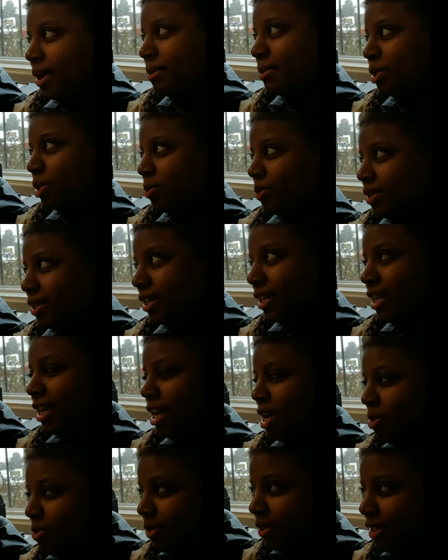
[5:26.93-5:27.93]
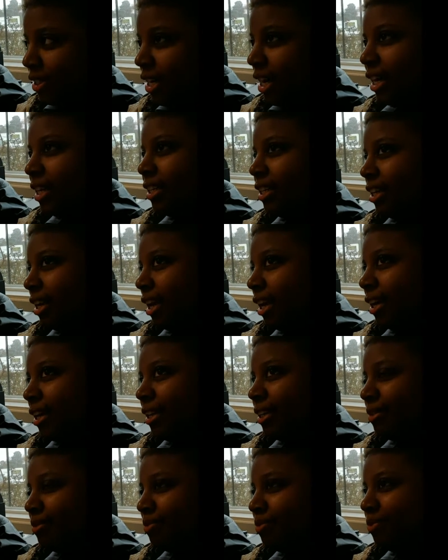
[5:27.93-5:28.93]
I was with, he was kind of
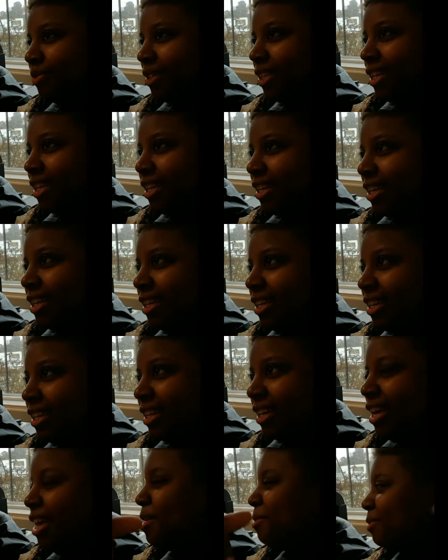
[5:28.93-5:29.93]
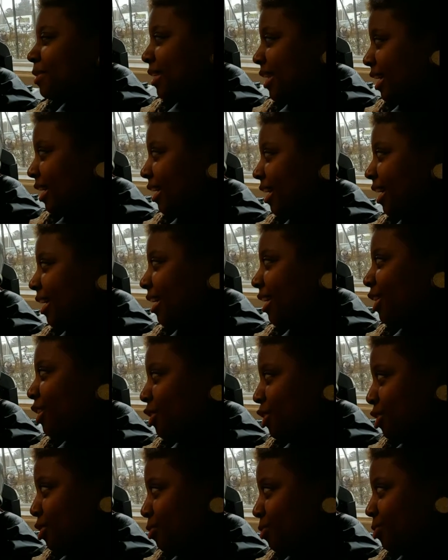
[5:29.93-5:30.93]
like, he was kind of like a
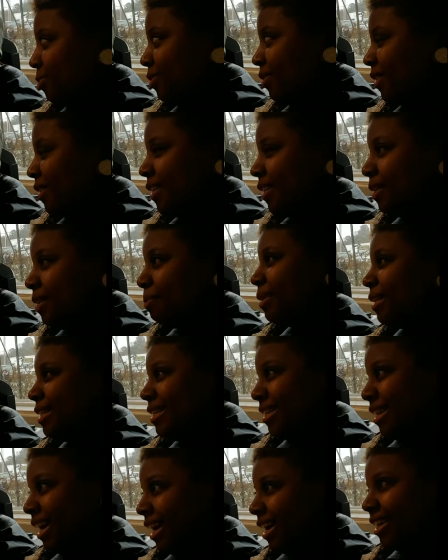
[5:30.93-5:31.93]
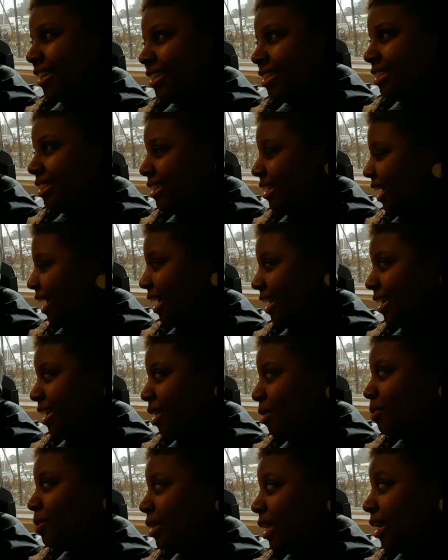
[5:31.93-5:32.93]
you, but not, not.
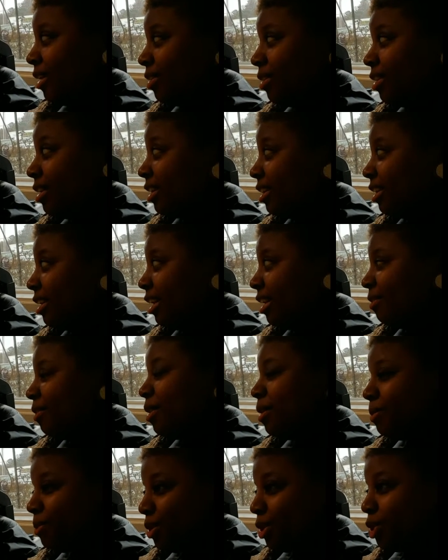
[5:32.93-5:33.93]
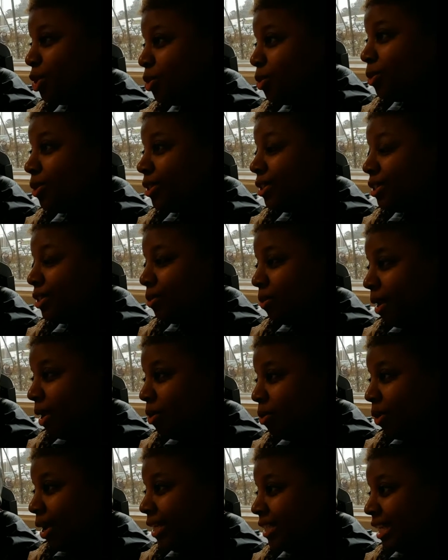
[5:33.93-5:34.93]
He was like on another level. He was a do it the
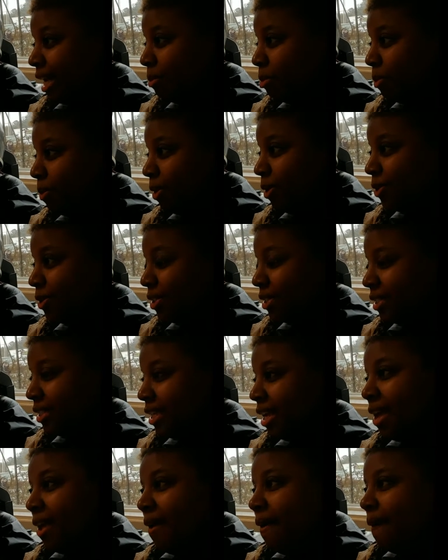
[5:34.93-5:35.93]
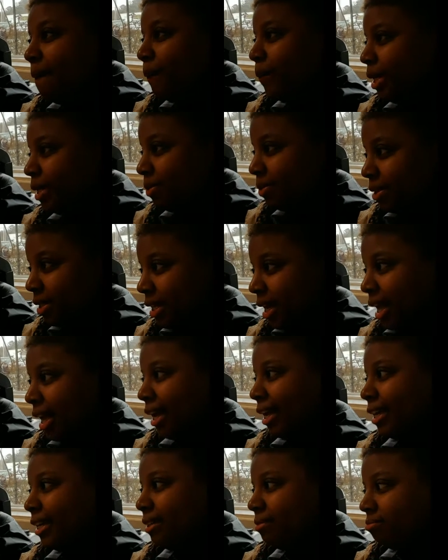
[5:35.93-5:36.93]
right way type of person, but it was
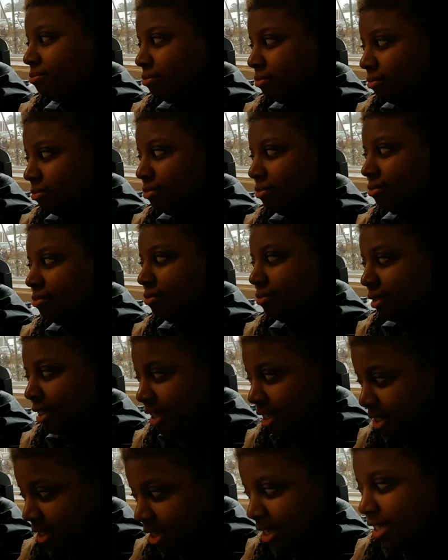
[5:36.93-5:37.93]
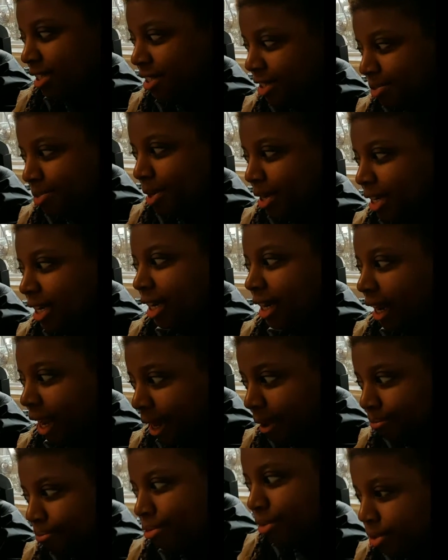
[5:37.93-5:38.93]
like, it needs to be done
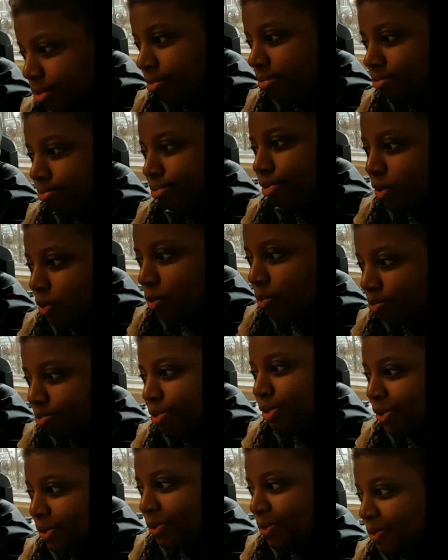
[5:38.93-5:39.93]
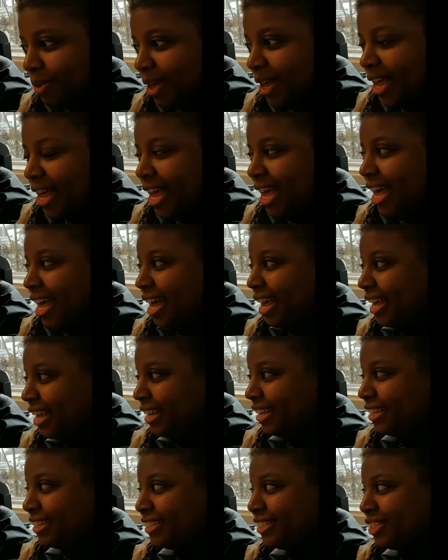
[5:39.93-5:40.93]
like boom, boom,
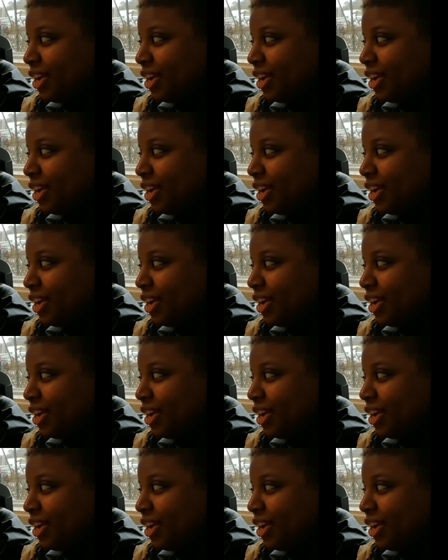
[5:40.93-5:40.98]
boom.